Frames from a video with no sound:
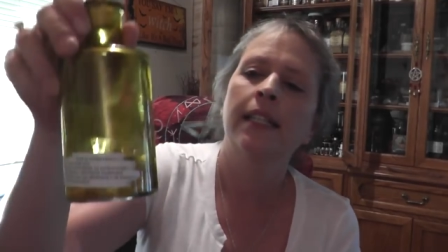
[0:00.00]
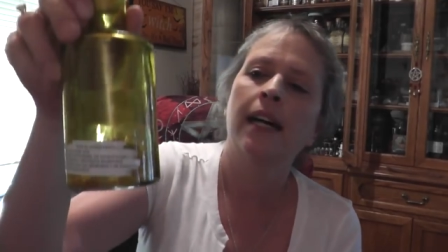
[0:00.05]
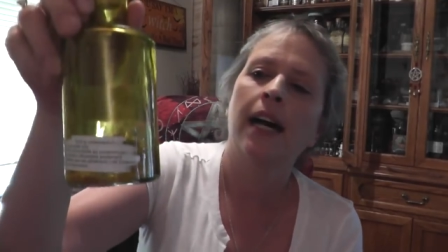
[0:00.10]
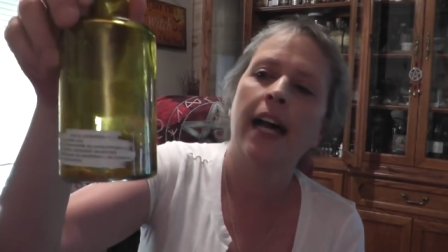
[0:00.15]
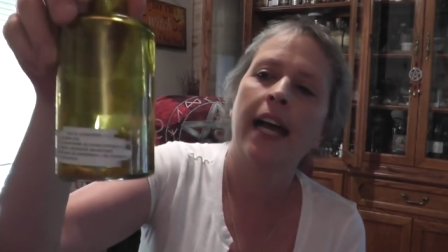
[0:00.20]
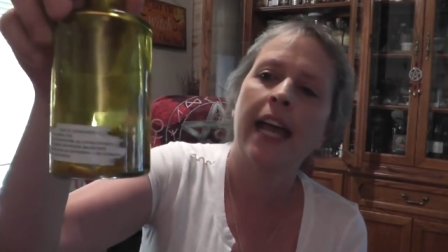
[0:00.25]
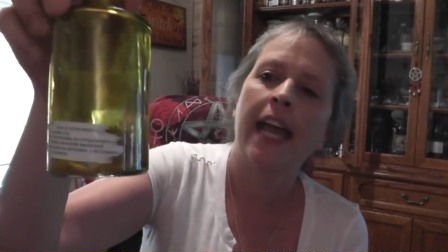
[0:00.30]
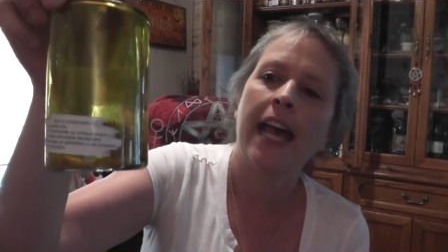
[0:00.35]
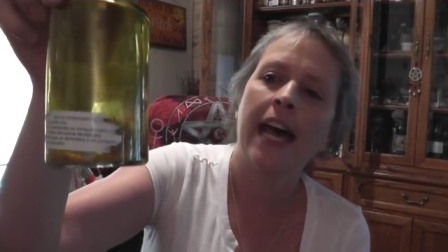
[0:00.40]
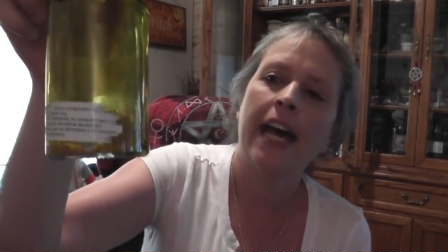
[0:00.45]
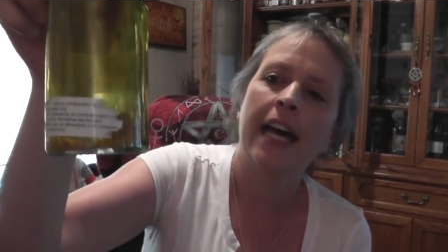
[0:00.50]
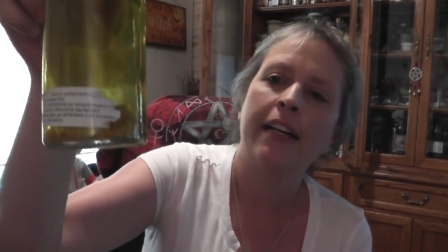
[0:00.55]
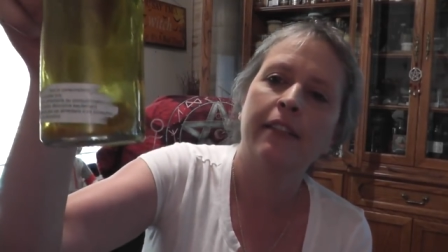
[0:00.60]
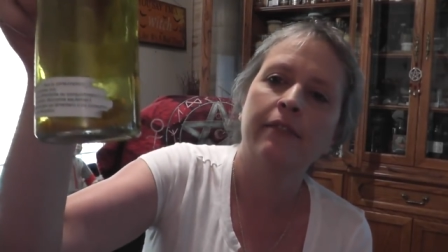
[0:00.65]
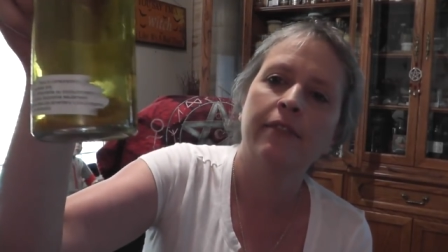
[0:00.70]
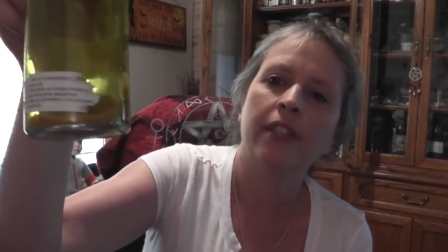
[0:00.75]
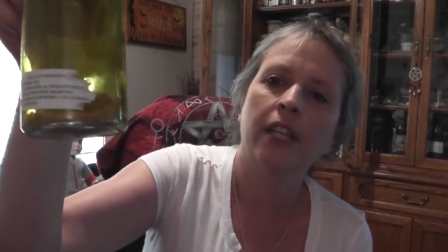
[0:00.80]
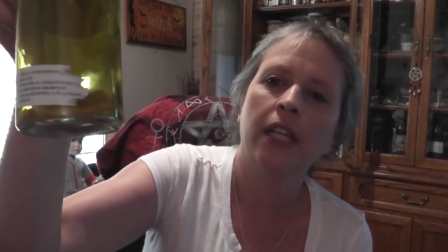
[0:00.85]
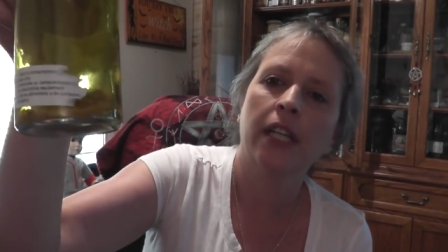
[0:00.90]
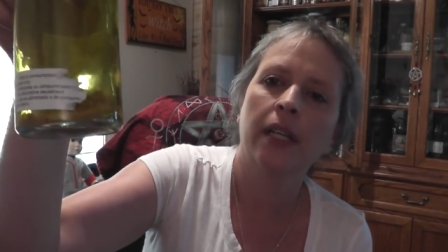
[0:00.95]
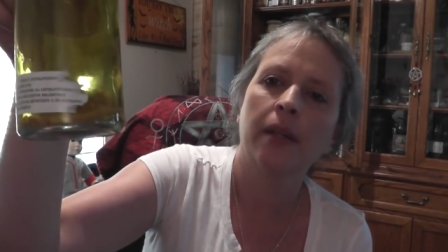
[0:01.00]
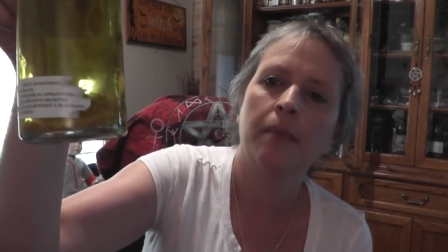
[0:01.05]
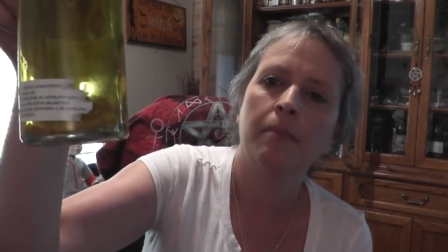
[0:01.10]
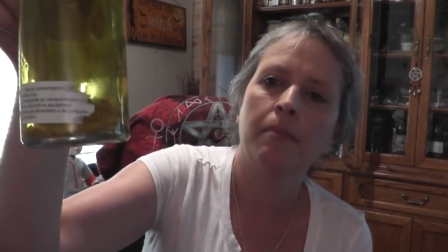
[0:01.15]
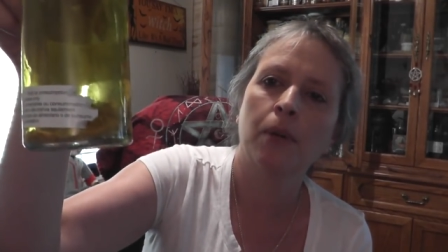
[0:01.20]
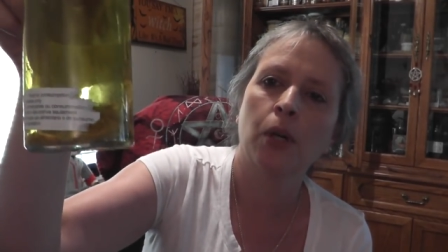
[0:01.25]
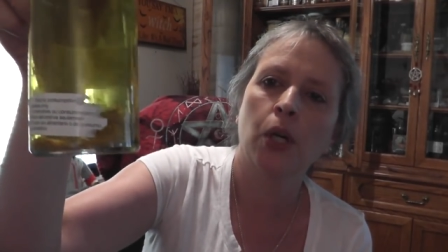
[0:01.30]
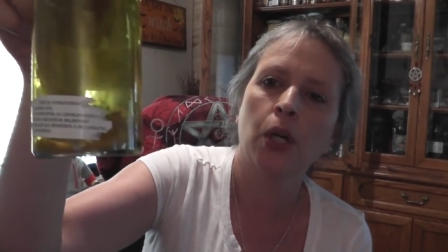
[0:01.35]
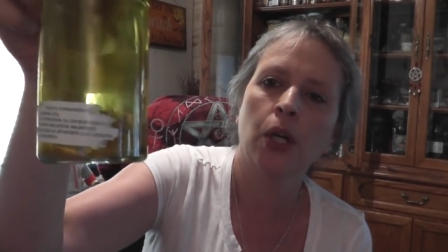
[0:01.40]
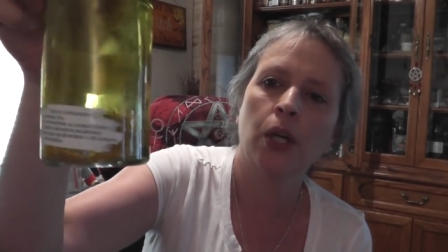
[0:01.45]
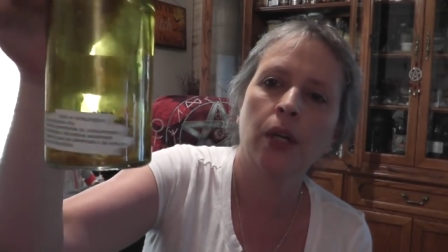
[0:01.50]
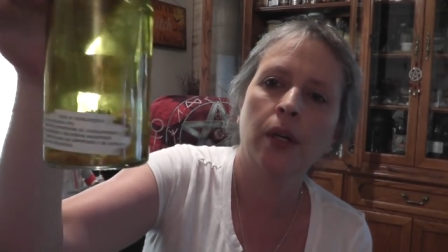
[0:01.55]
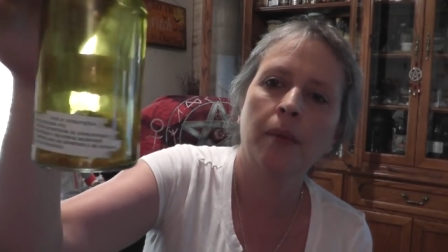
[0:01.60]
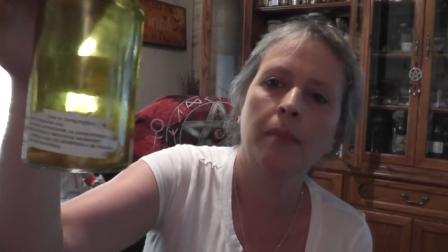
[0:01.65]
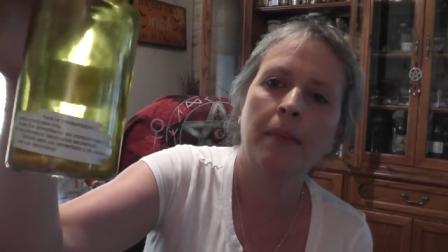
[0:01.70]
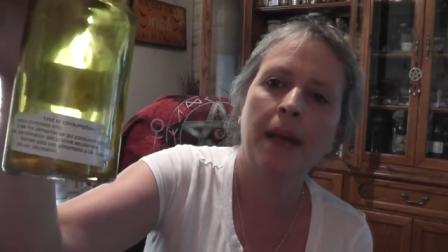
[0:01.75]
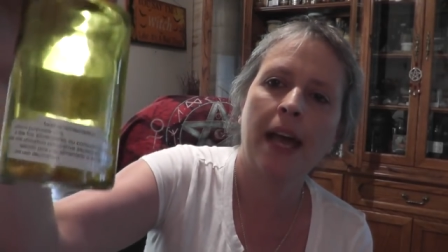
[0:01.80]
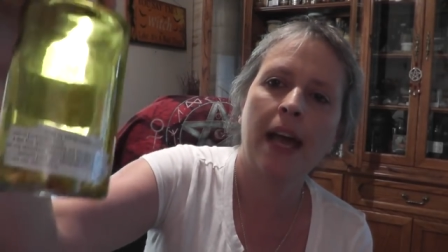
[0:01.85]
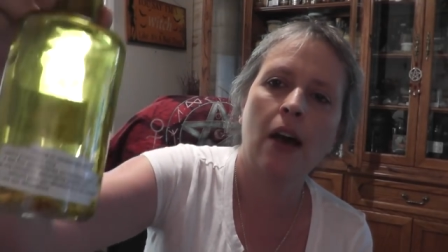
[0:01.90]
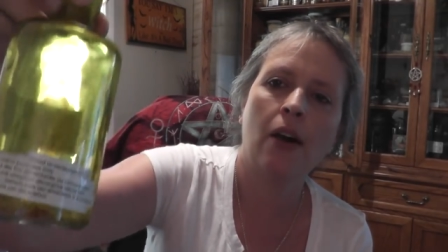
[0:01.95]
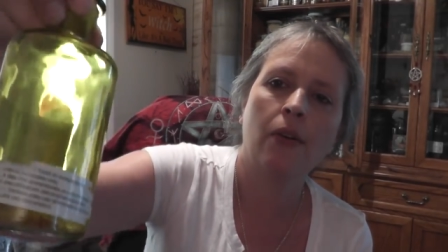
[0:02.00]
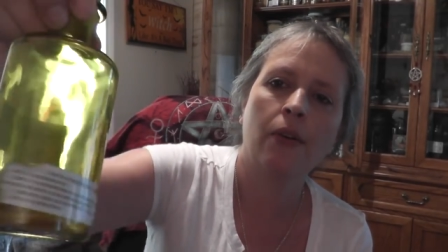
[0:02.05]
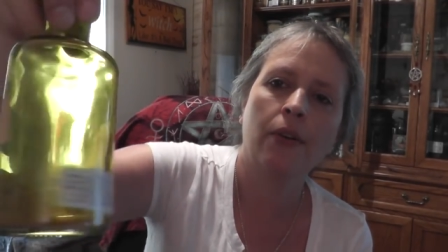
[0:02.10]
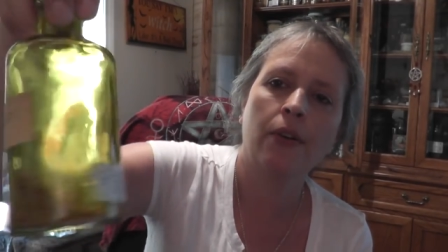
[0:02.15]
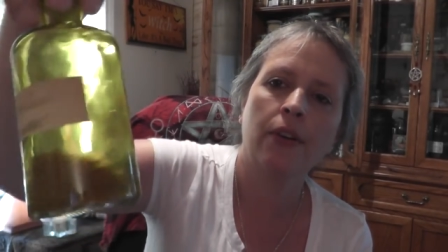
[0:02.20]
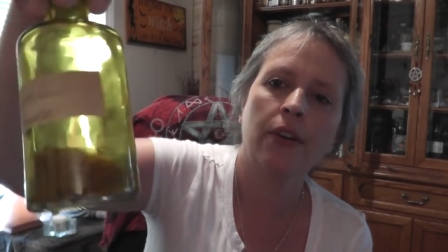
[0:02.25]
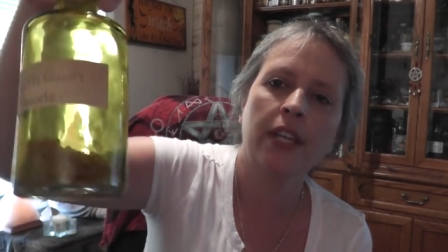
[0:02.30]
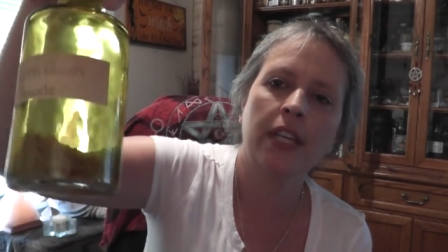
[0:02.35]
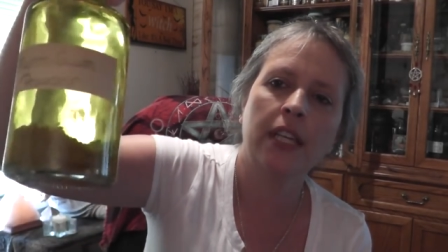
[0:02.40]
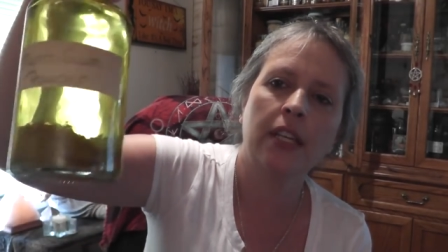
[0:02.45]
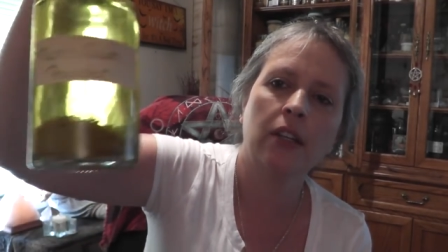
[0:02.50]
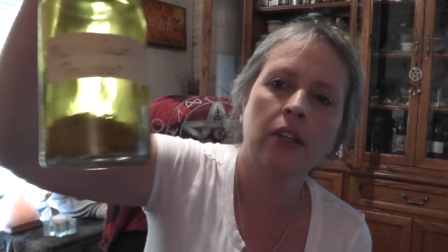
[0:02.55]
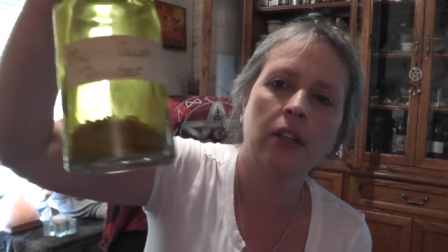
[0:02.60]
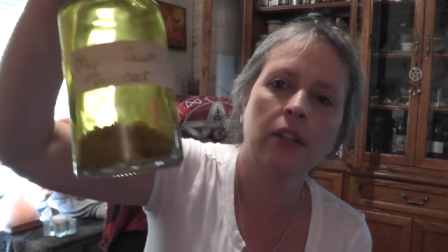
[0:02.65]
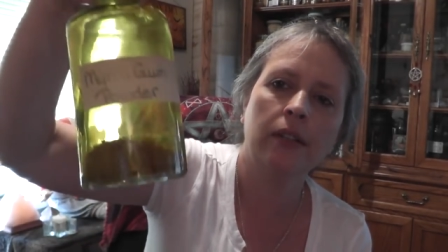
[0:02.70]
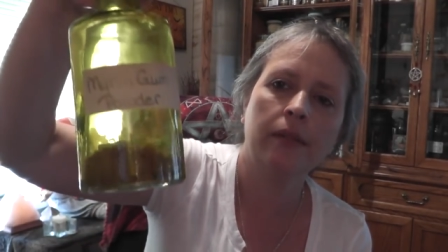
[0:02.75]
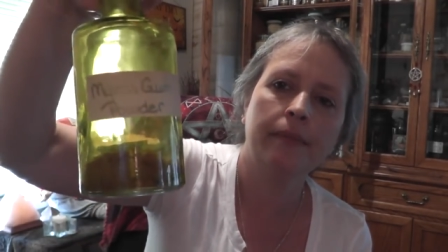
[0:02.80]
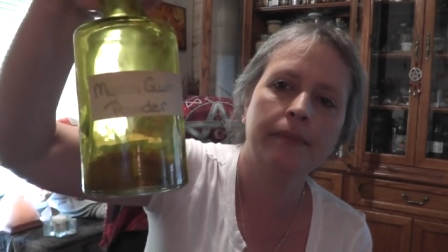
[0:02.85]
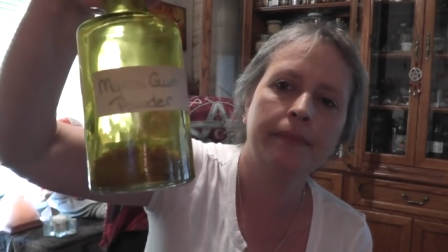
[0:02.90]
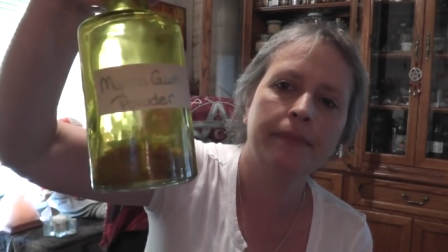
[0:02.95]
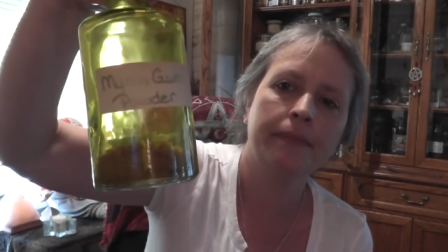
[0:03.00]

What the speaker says: I have myrrh powder here.